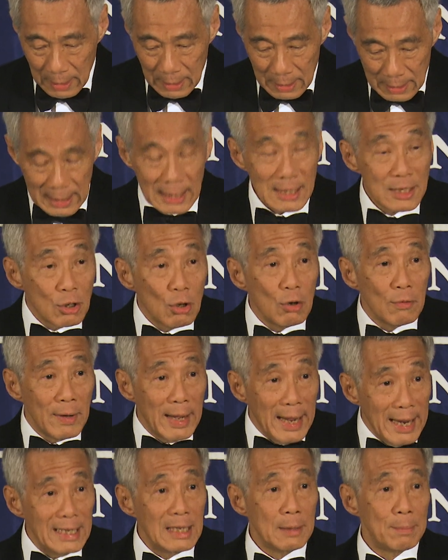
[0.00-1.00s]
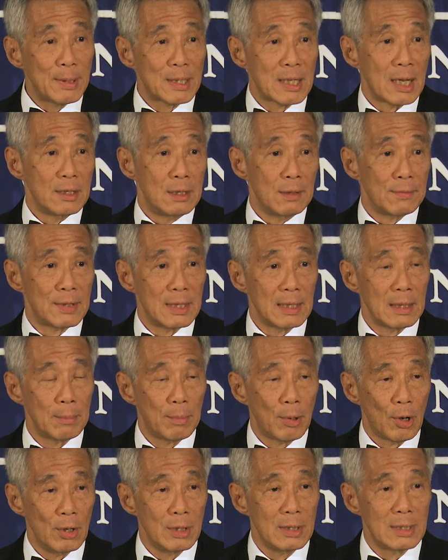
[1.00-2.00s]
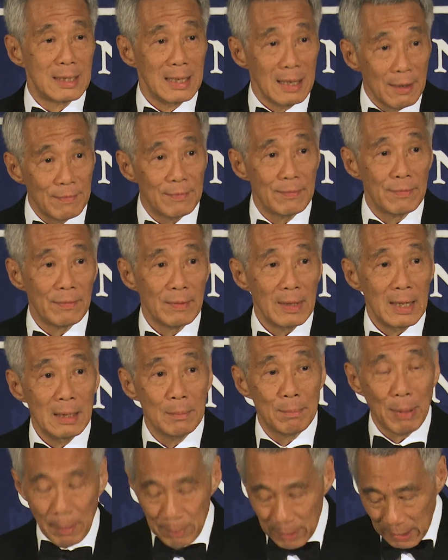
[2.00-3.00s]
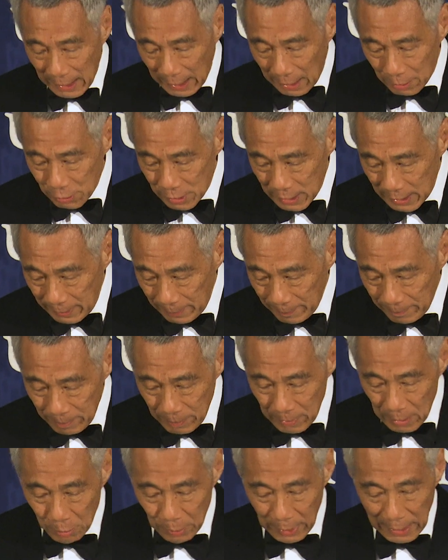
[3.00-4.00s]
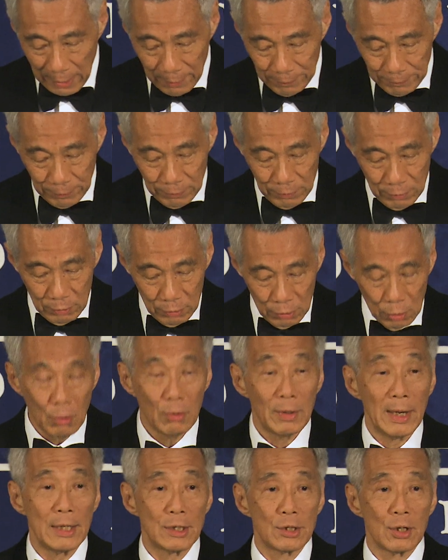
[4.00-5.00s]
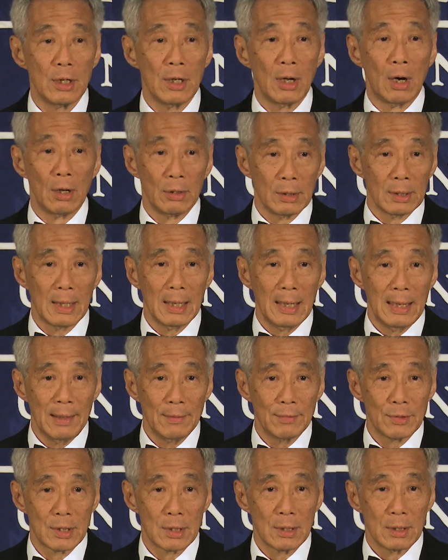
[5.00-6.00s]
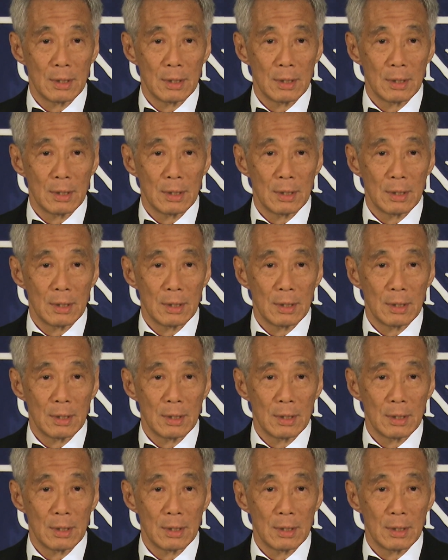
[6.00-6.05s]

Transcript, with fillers: Since over 80% of Singaporeans live in public housing, we have no racial enclaves,